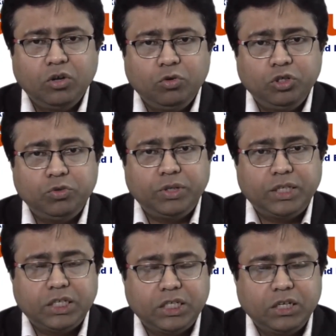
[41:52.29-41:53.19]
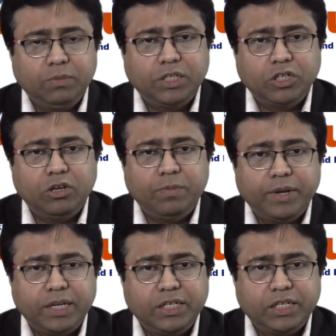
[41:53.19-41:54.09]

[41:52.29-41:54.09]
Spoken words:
which way the system is actually making